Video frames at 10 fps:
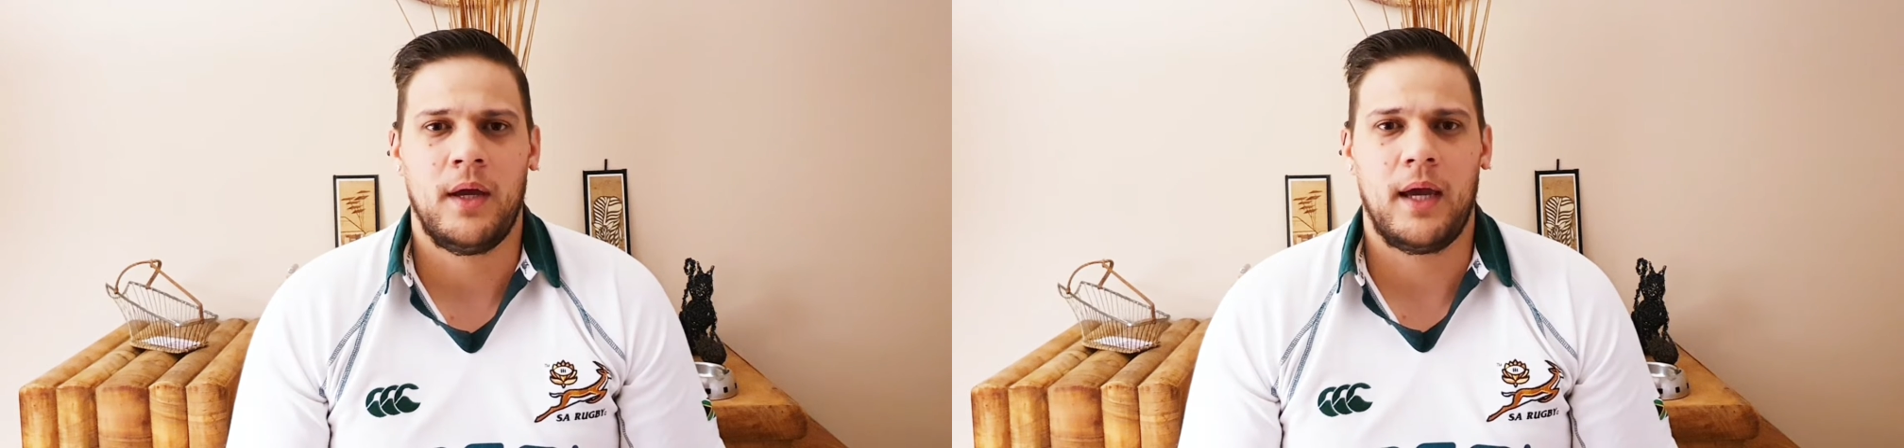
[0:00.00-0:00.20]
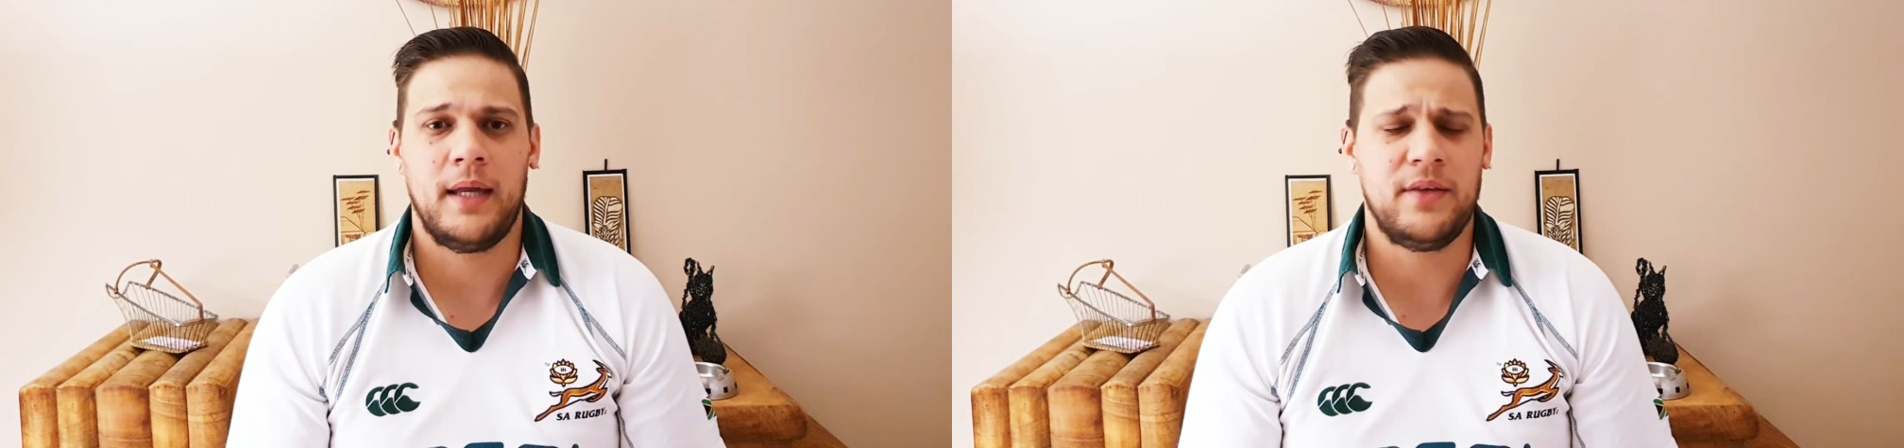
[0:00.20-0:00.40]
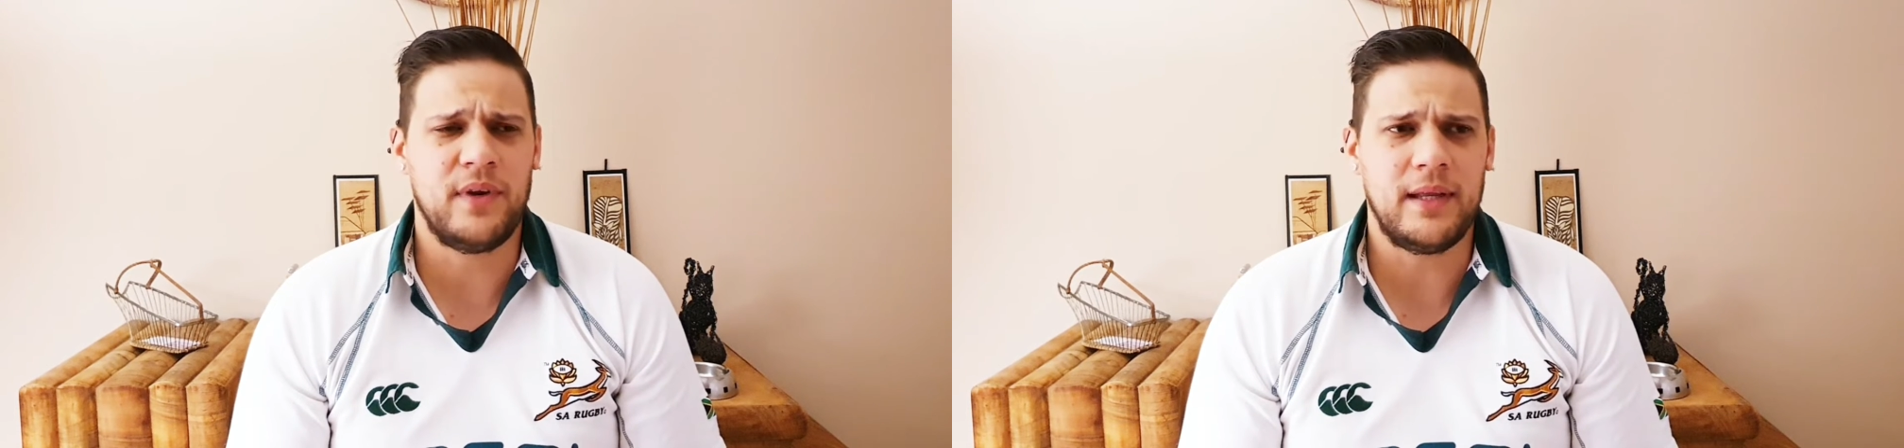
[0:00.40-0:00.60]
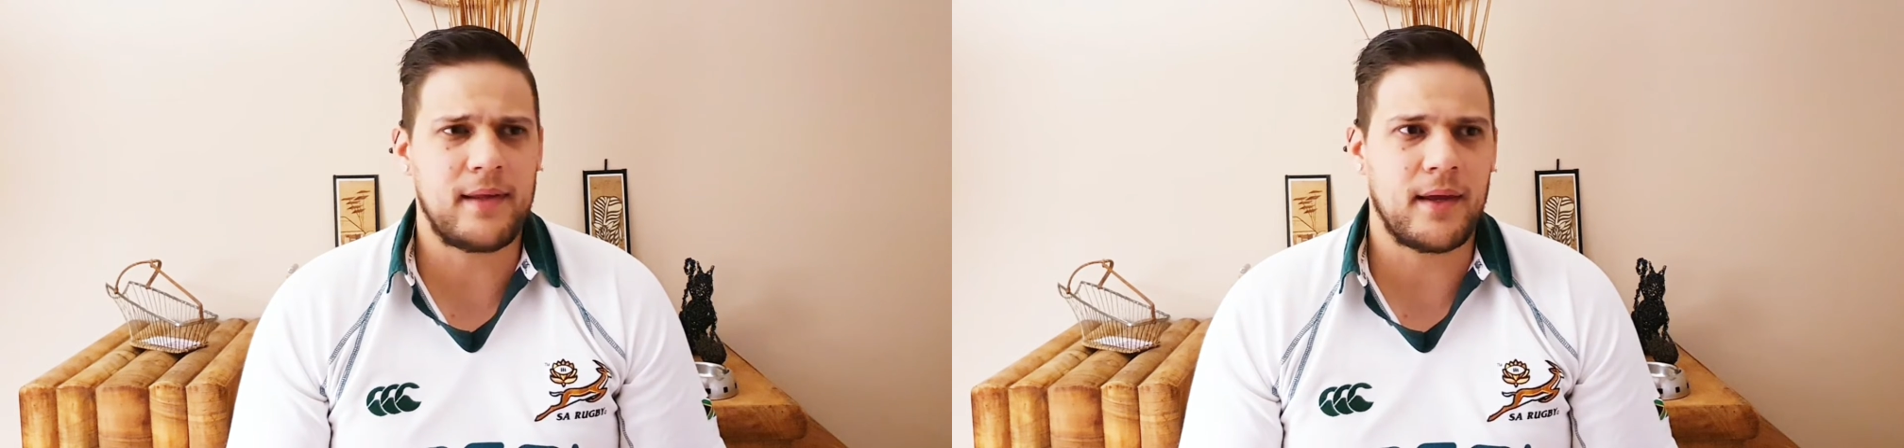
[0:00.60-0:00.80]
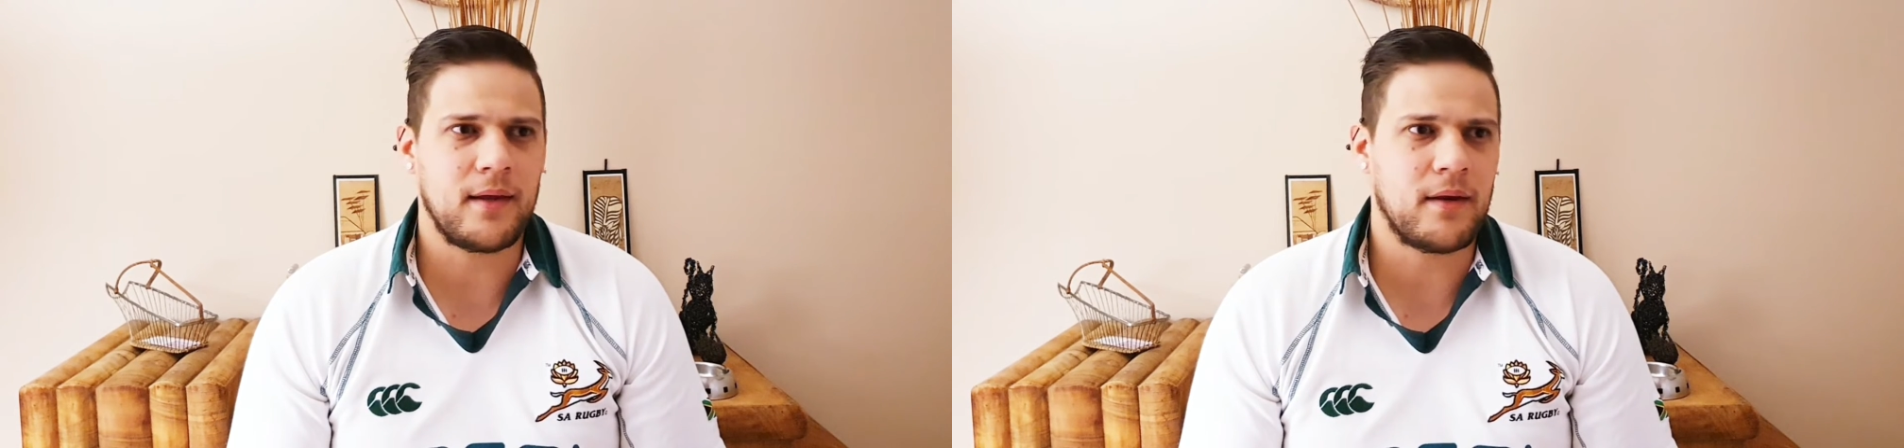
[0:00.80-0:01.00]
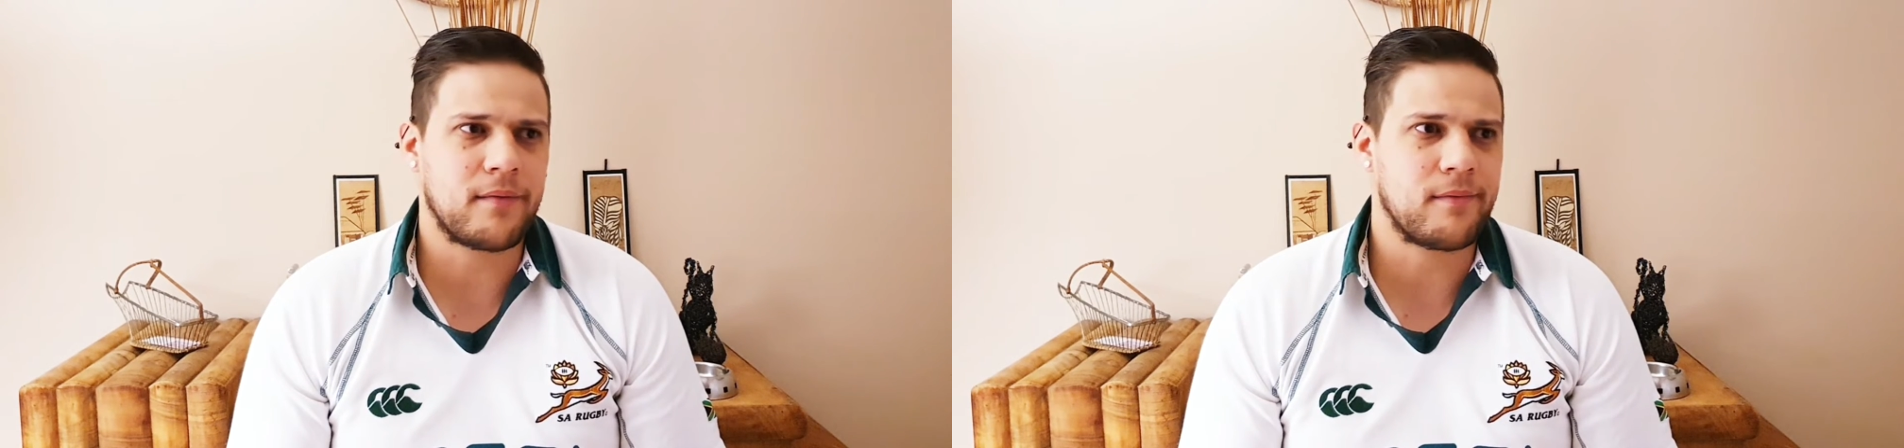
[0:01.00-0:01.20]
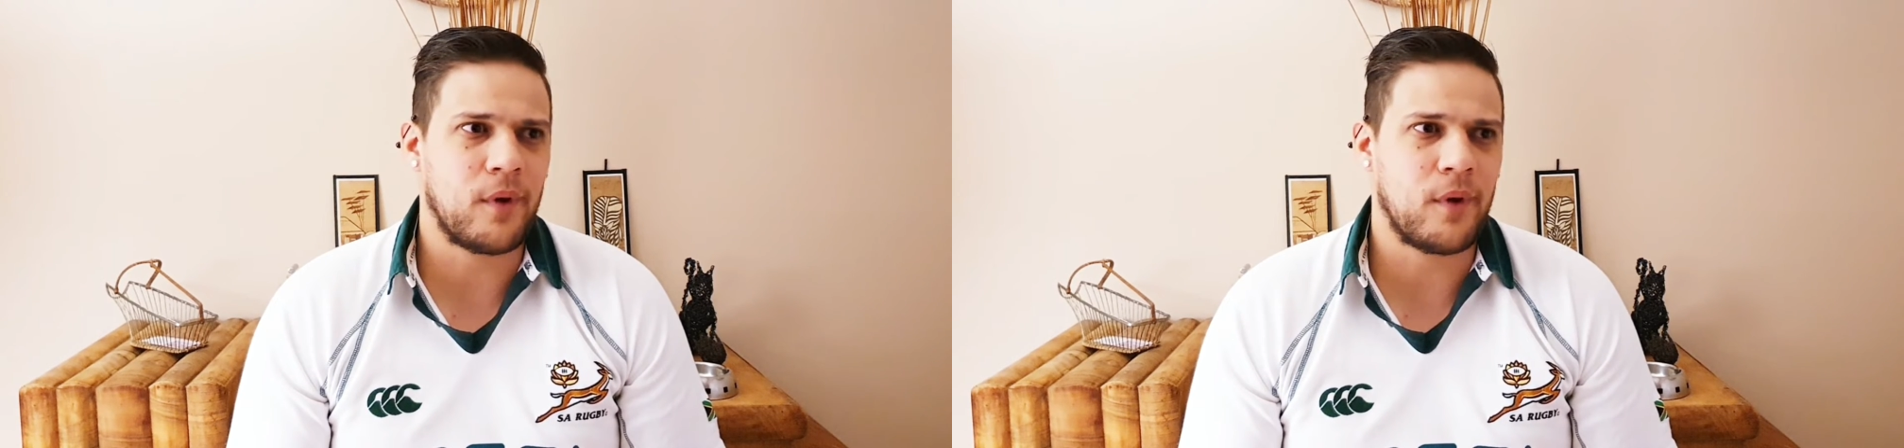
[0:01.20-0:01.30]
and he's really taken it